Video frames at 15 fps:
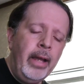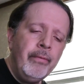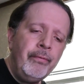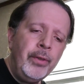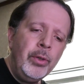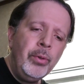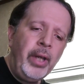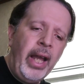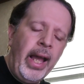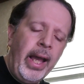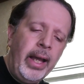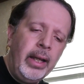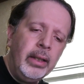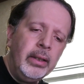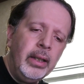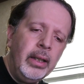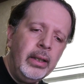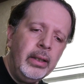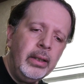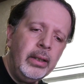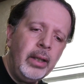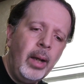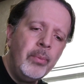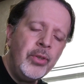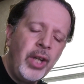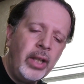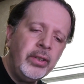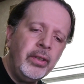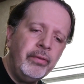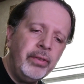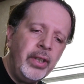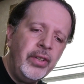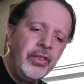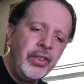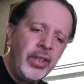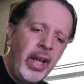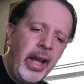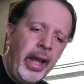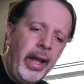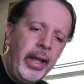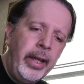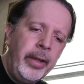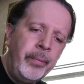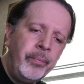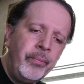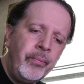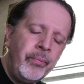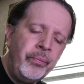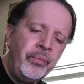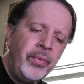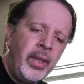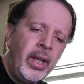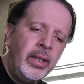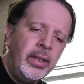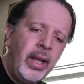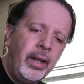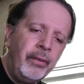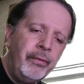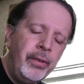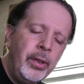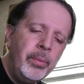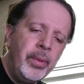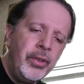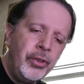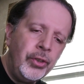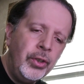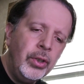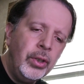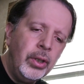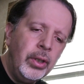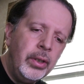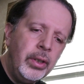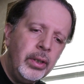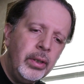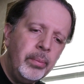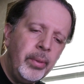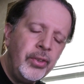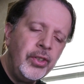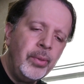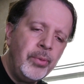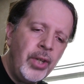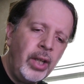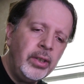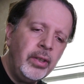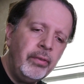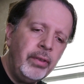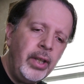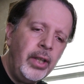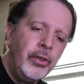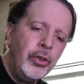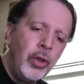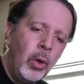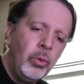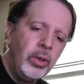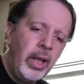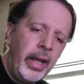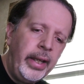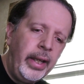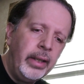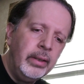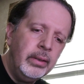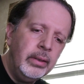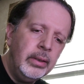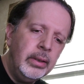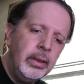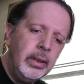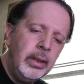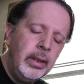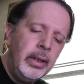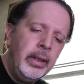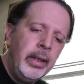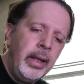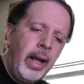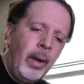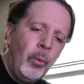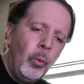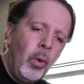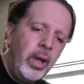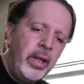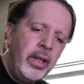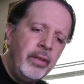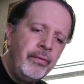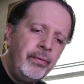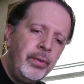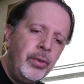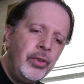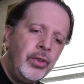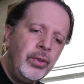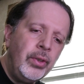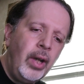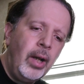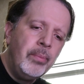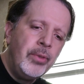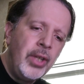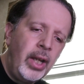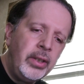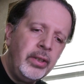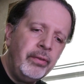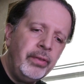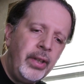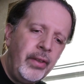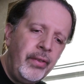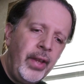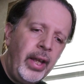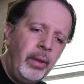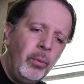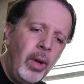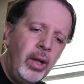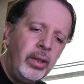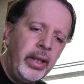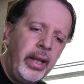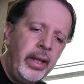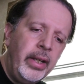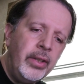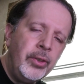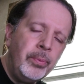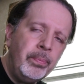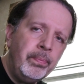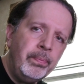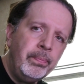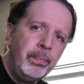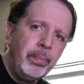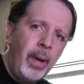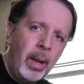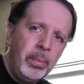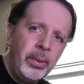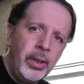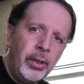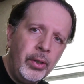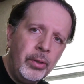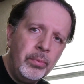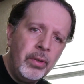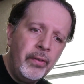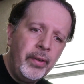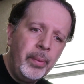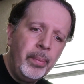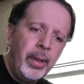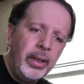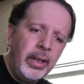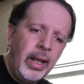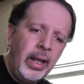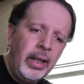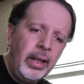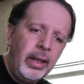If you can objectively say that a film is good, but subjectively don't like it, what if you objectively think, well, it is probably a good movie, but